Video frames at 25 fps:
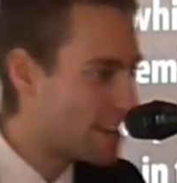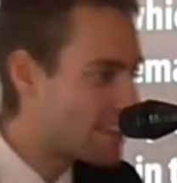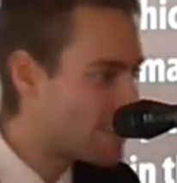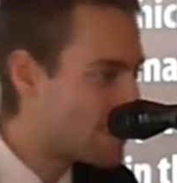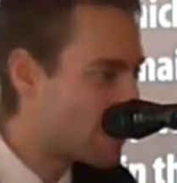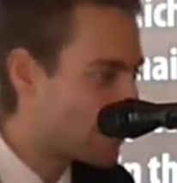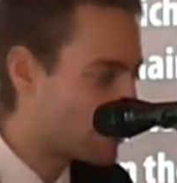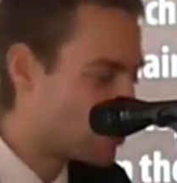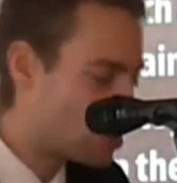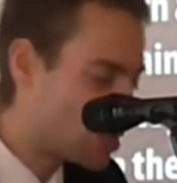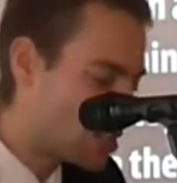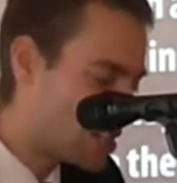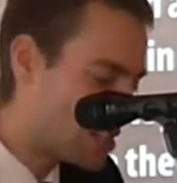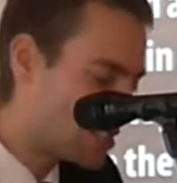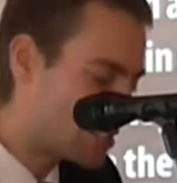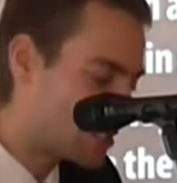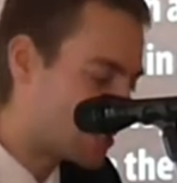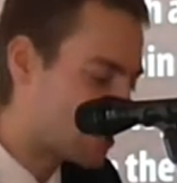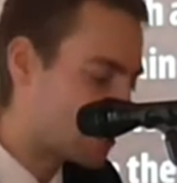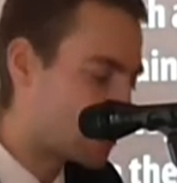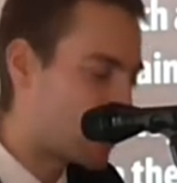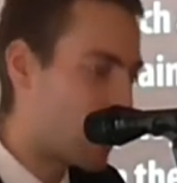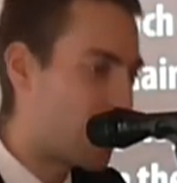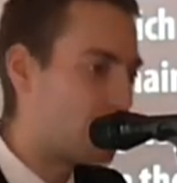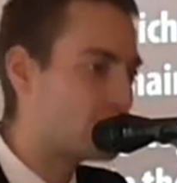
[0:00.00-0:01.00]
When
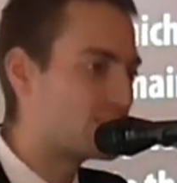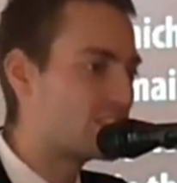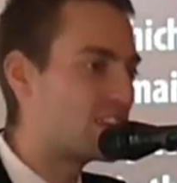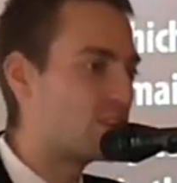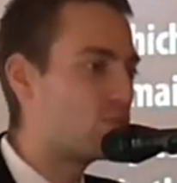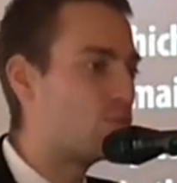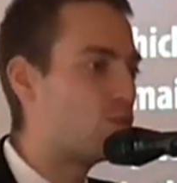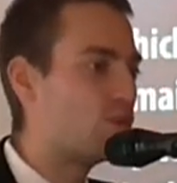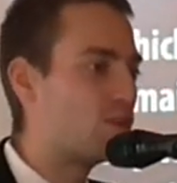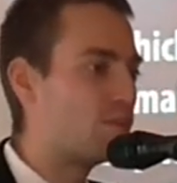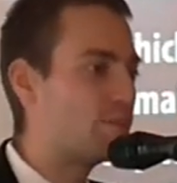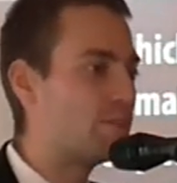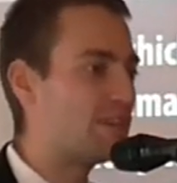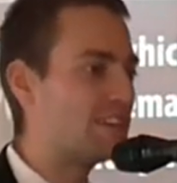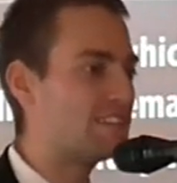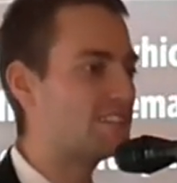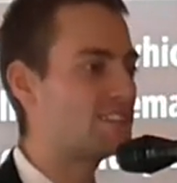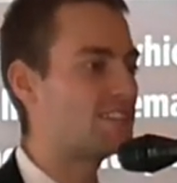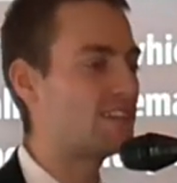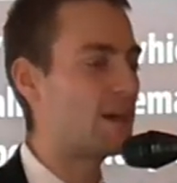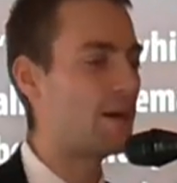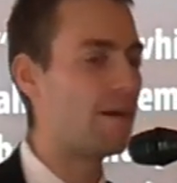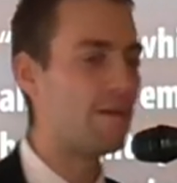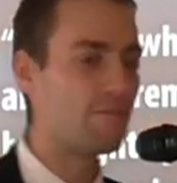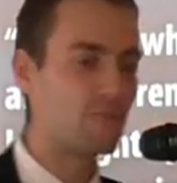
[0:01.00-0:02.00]
Jesus comes, they will
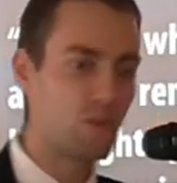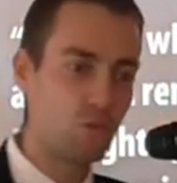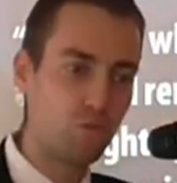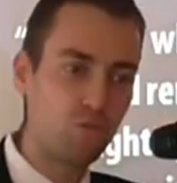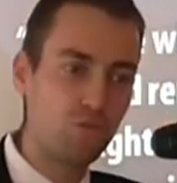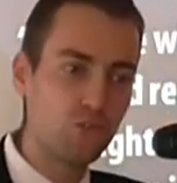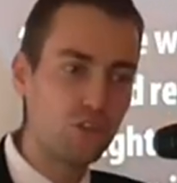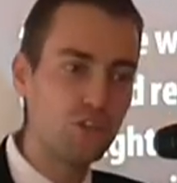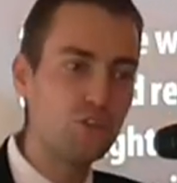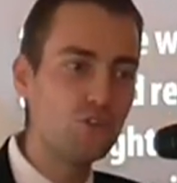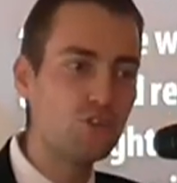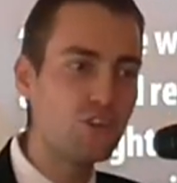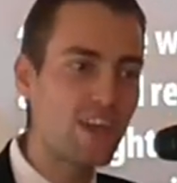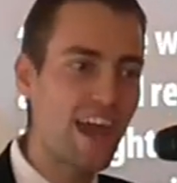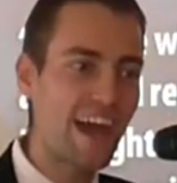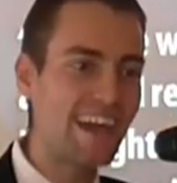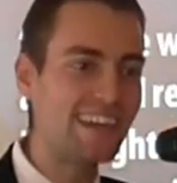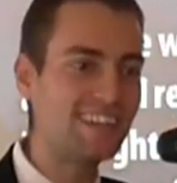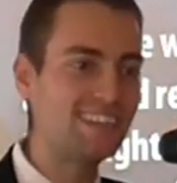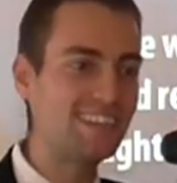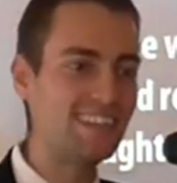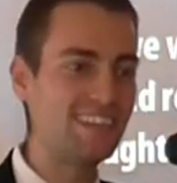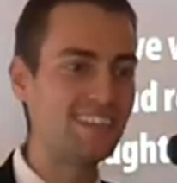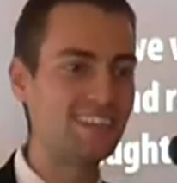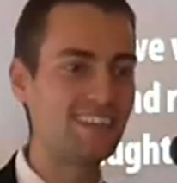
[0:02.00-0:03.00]
be set,
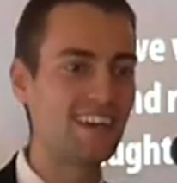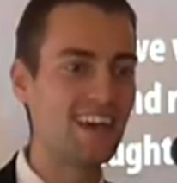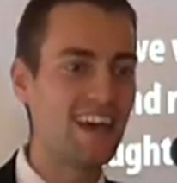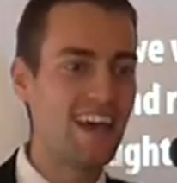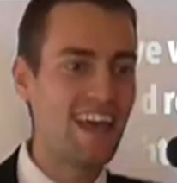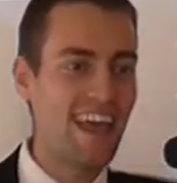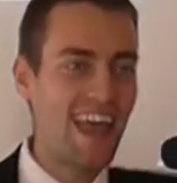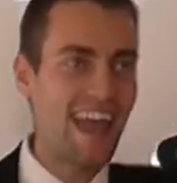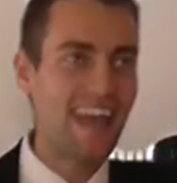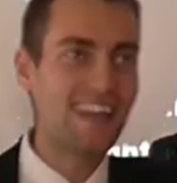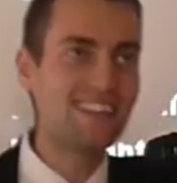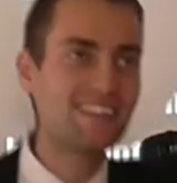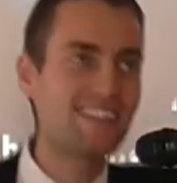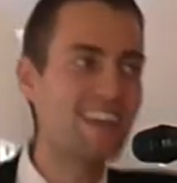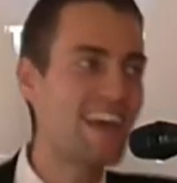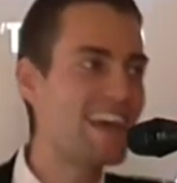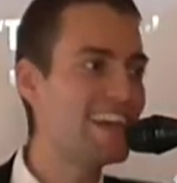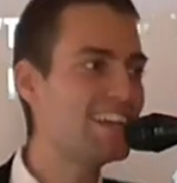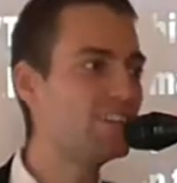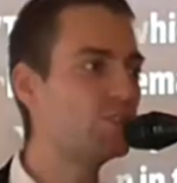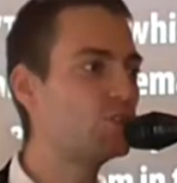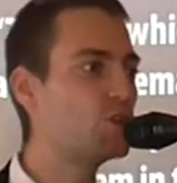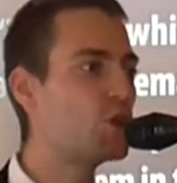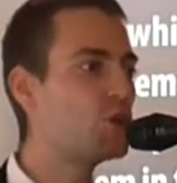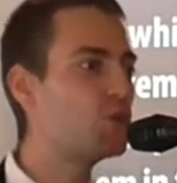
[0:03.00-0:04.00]
united
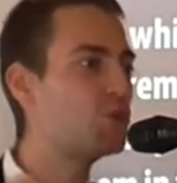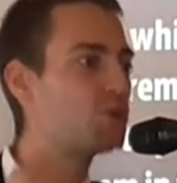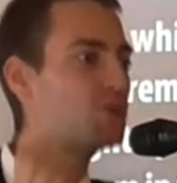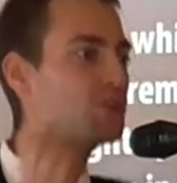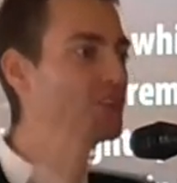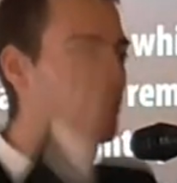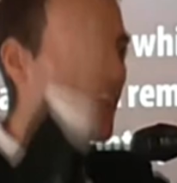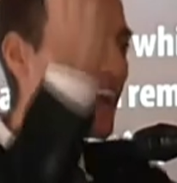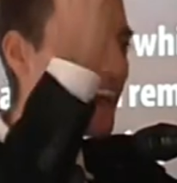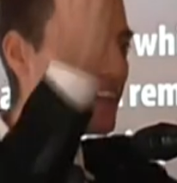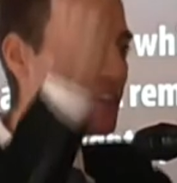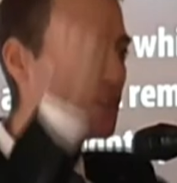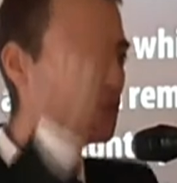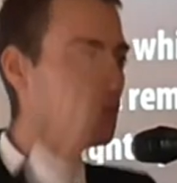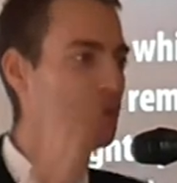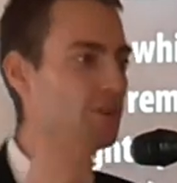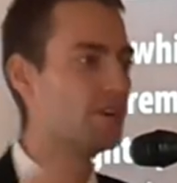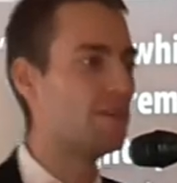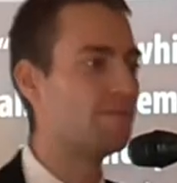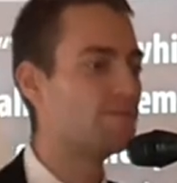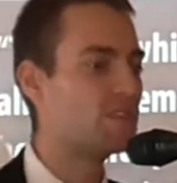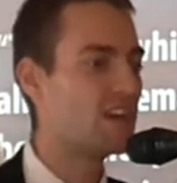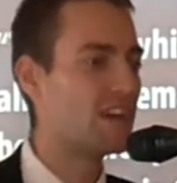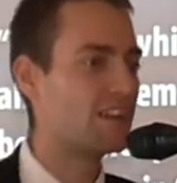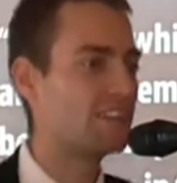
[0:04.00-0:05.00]
and they
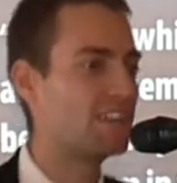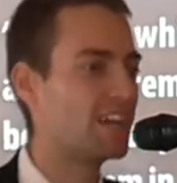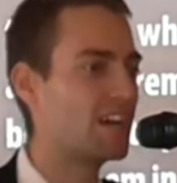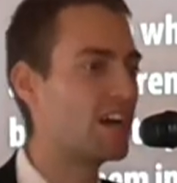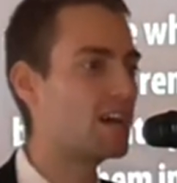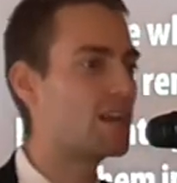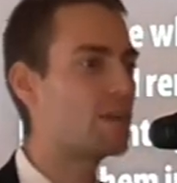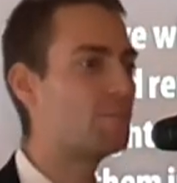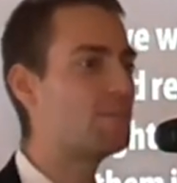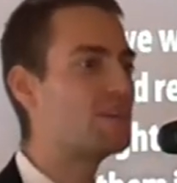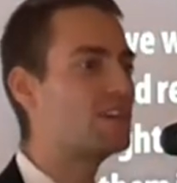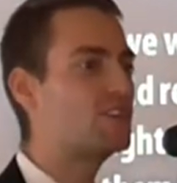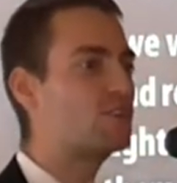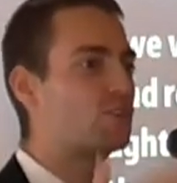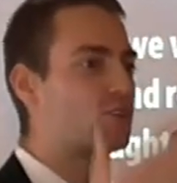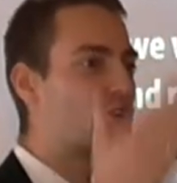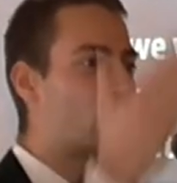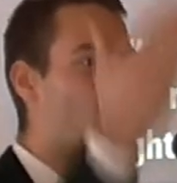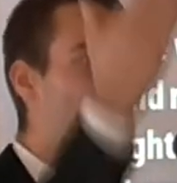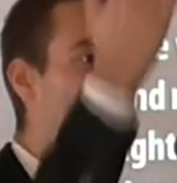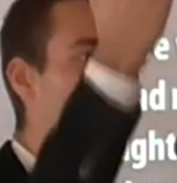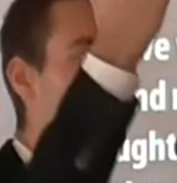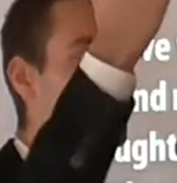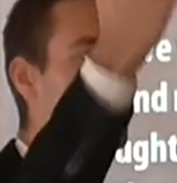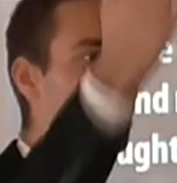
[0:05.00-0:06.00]
together, they're going to
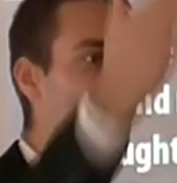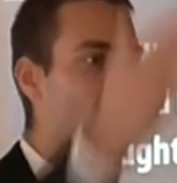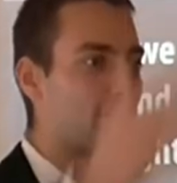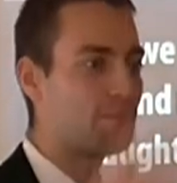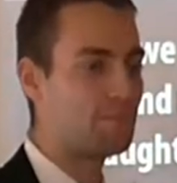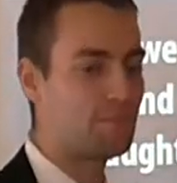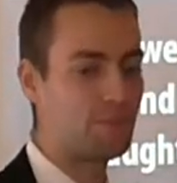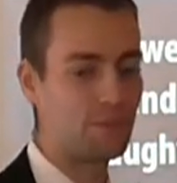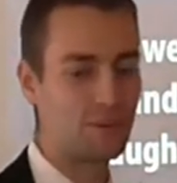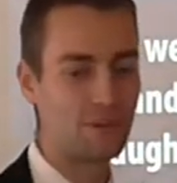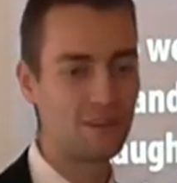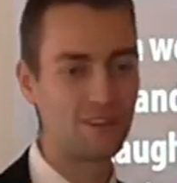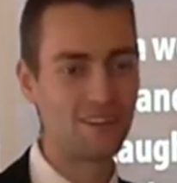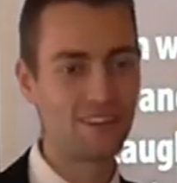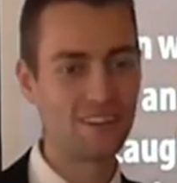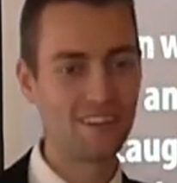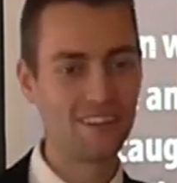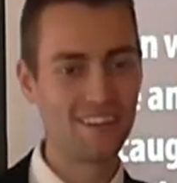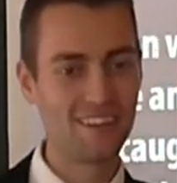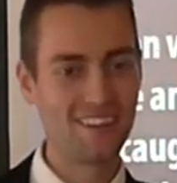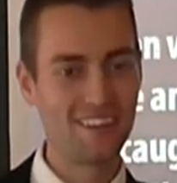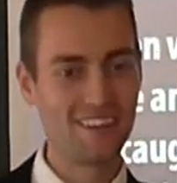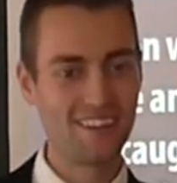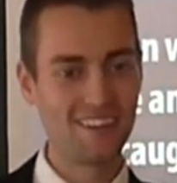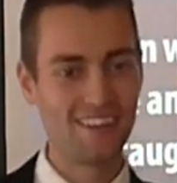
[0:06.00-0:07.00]
be caught up
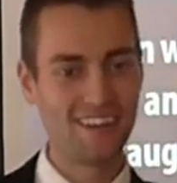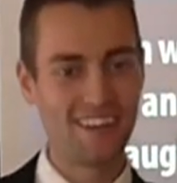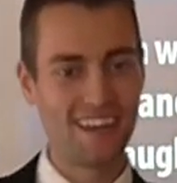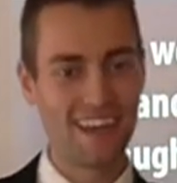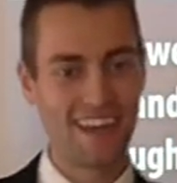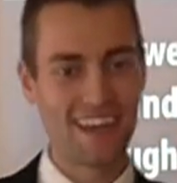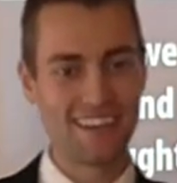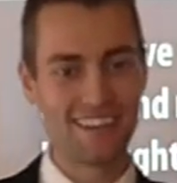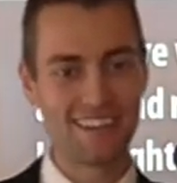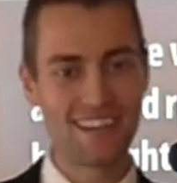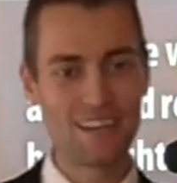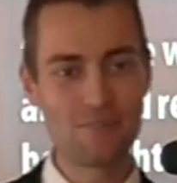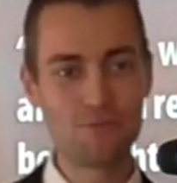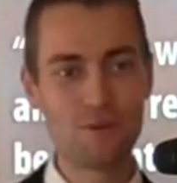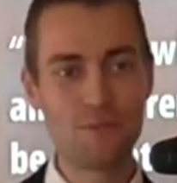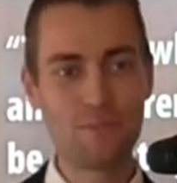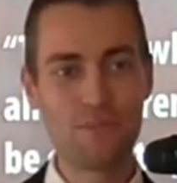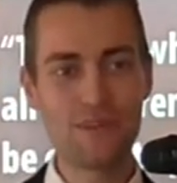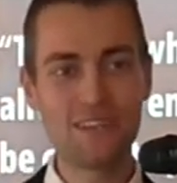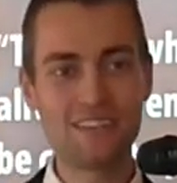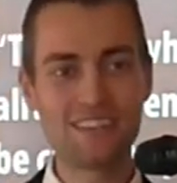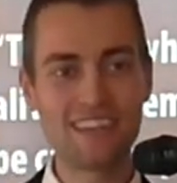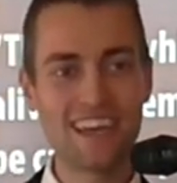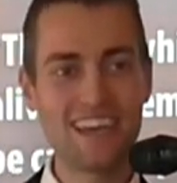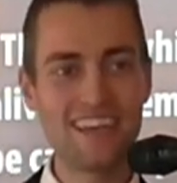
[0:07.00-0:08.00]
and they
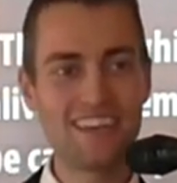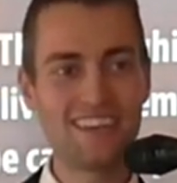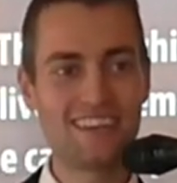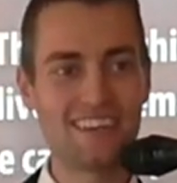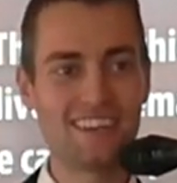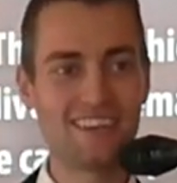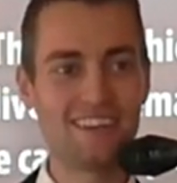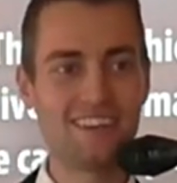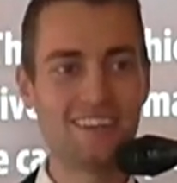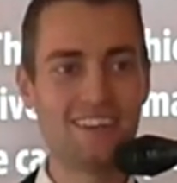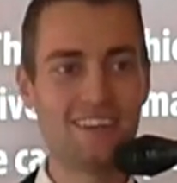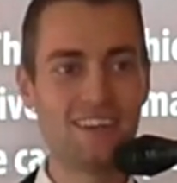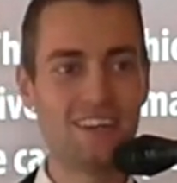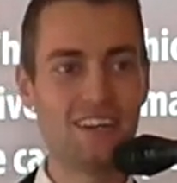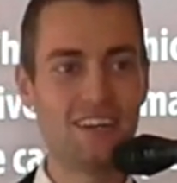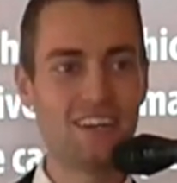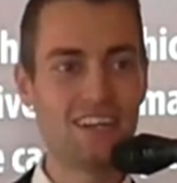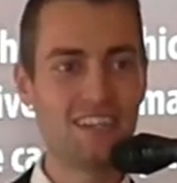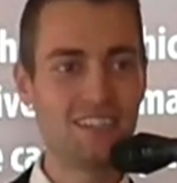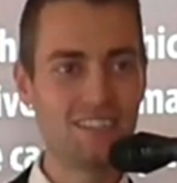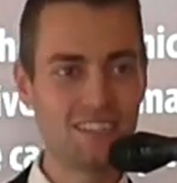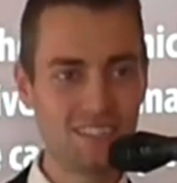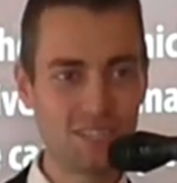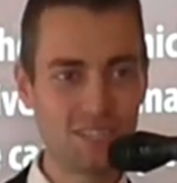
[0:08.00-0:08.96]
will be taken